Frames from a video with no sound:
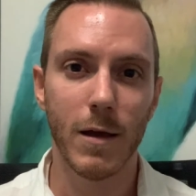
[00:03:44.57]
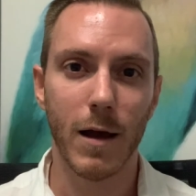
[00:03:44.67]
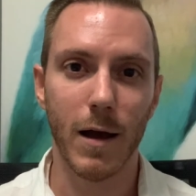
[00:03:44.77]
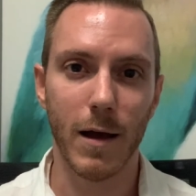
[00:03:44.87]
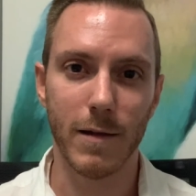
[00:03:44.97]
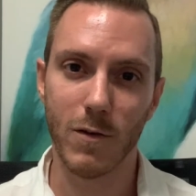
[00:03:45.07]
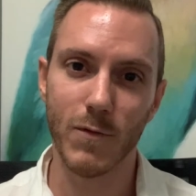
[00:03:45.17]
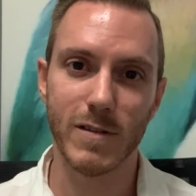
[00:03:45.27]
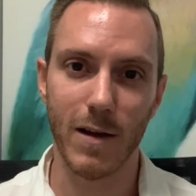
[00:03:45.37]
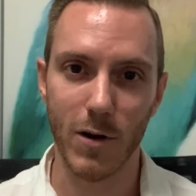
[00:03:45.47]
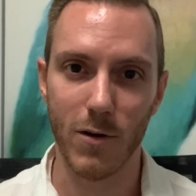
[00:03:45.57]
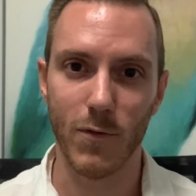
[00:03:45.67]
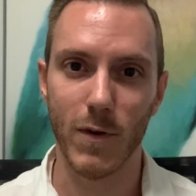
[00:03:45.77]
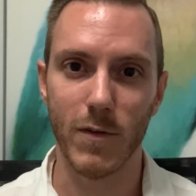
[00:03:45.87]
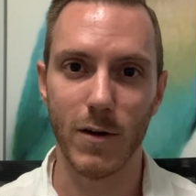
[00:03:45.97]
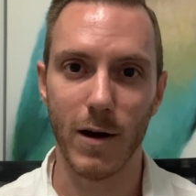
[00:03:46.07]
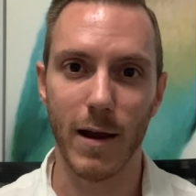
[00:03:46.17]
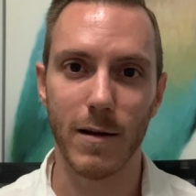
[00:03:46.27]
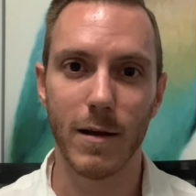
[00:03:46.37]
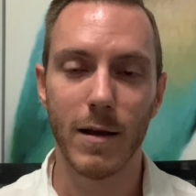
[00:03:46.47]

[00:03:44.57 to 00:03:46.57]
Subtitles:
It's on for $750,000.